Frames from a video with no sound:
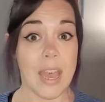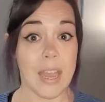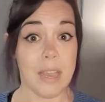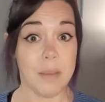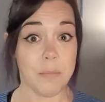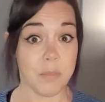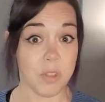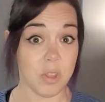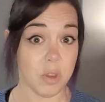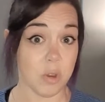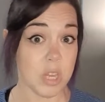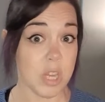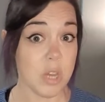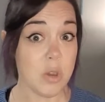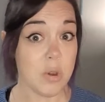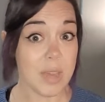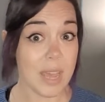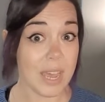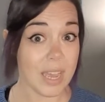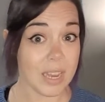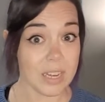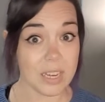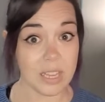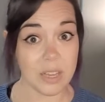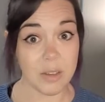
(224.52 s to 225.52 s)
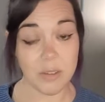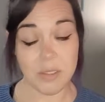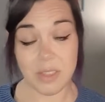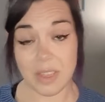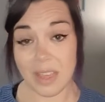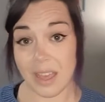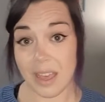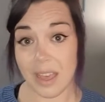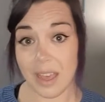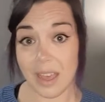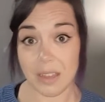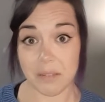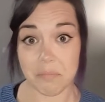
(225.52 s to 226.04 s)
So you can use
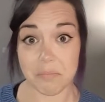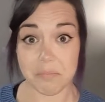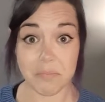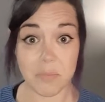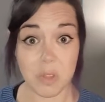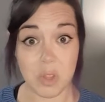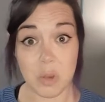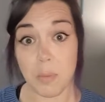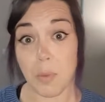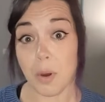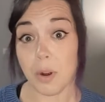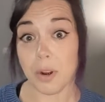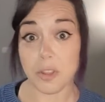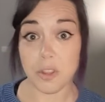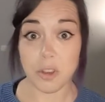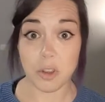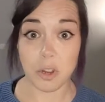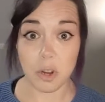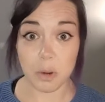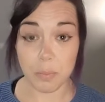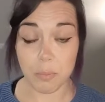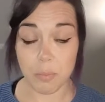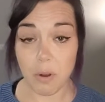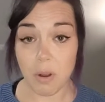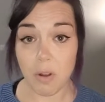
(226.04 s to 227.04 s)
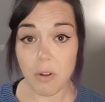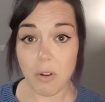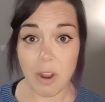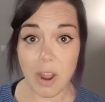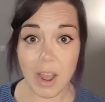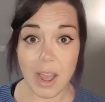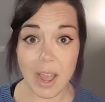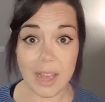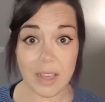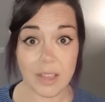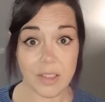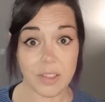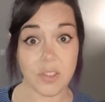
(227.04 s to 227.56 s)
that to monitor your
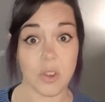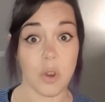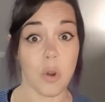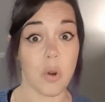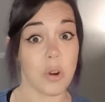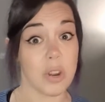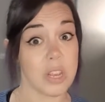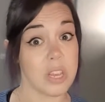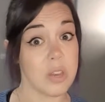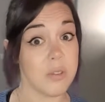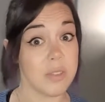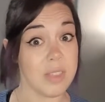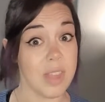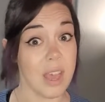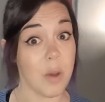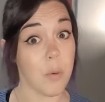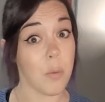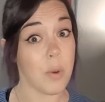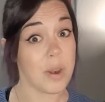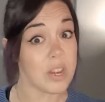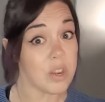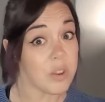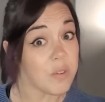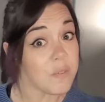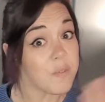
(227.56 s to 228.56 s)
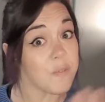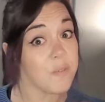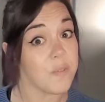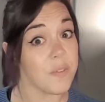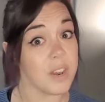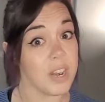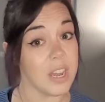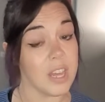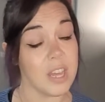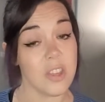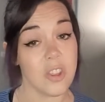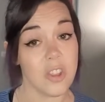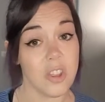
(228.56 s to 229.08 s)
progress, or use that when you've
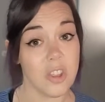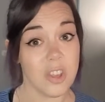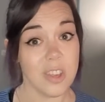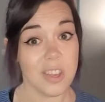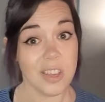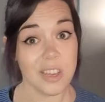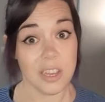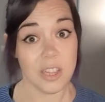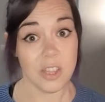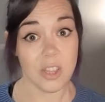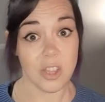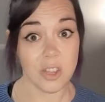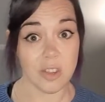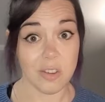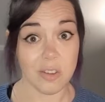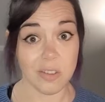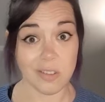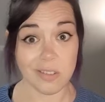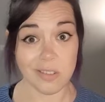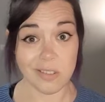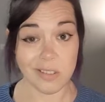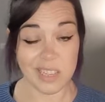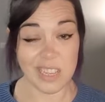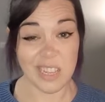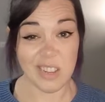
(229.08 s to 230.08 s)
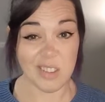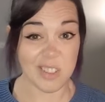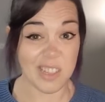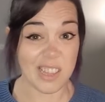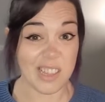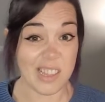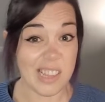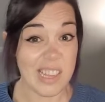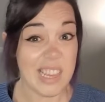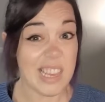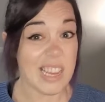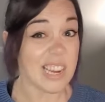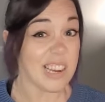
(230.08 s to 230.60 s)
finished to
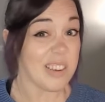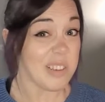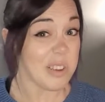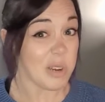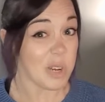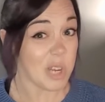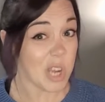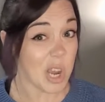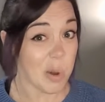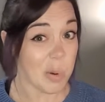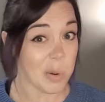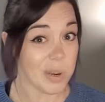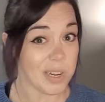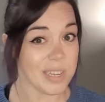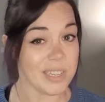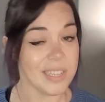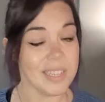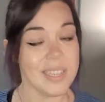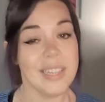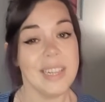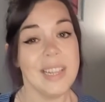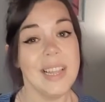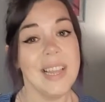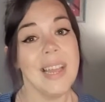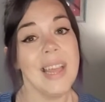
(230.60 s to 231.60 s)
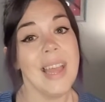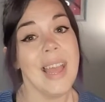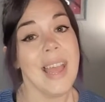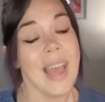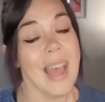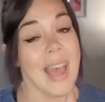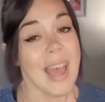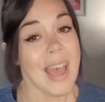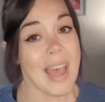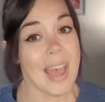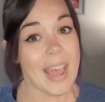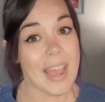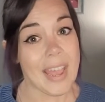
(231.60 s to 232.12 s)
see how you're going.
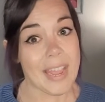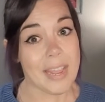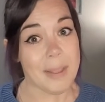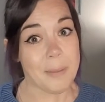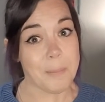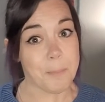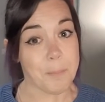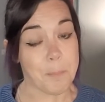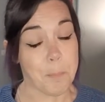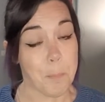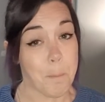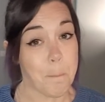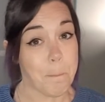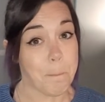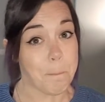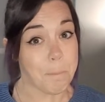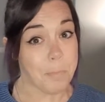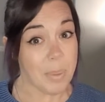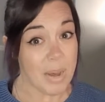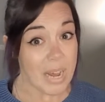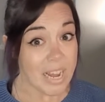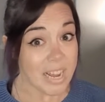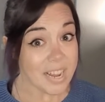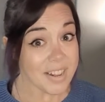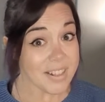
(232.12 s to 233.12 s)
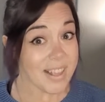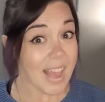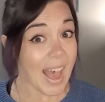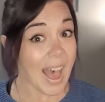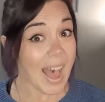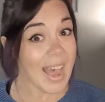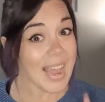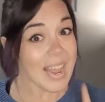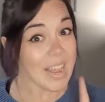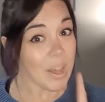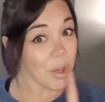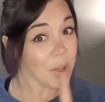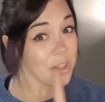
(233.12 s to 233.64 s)
But
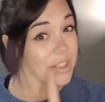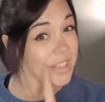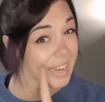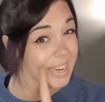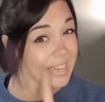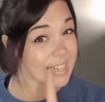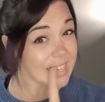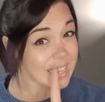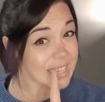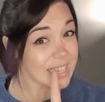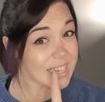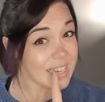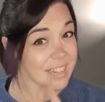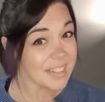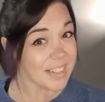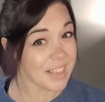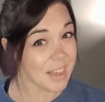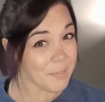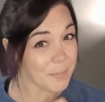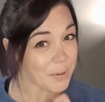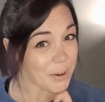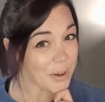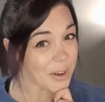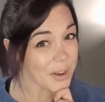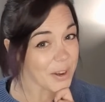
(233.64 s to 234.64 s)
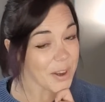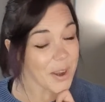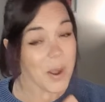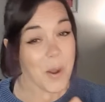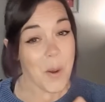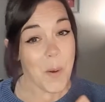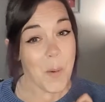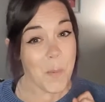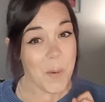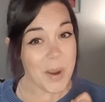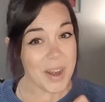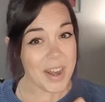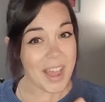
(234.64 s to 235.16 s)
I did discover
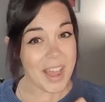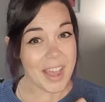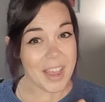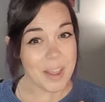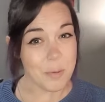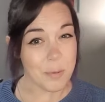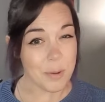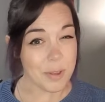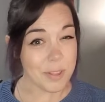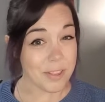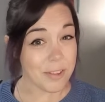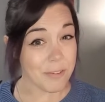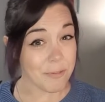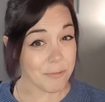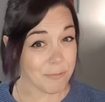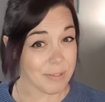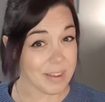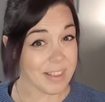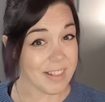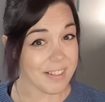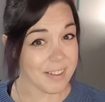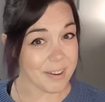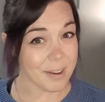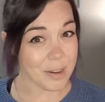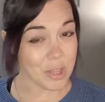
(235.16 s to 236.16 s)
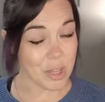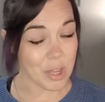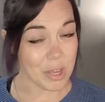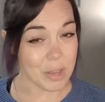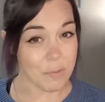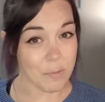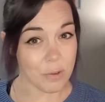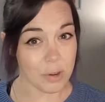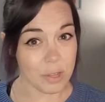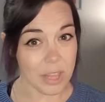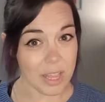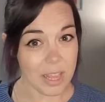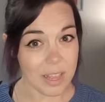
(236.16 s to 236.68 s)
when I was researching
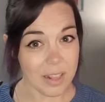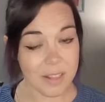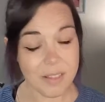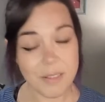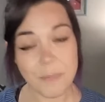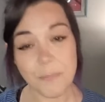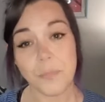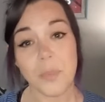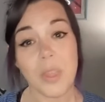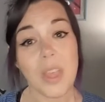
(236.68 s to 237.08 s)
for this,